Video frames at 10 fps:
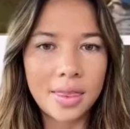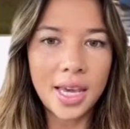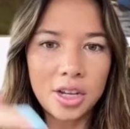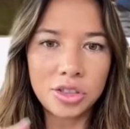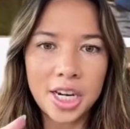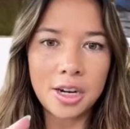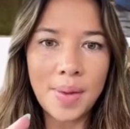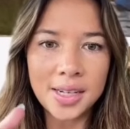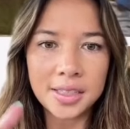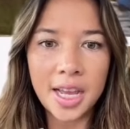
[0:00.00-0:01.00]
go Jaden, Mads at
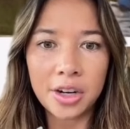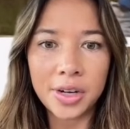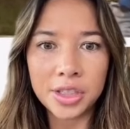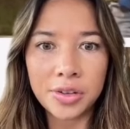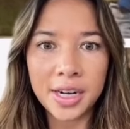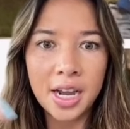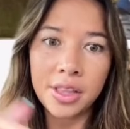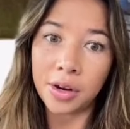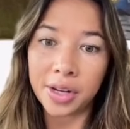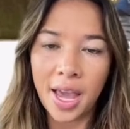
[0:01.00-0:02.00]
Saddle Ranch right now. They were
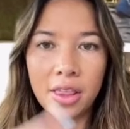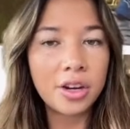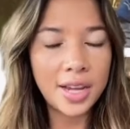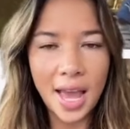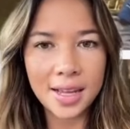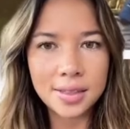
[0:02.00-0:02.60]
together, yes.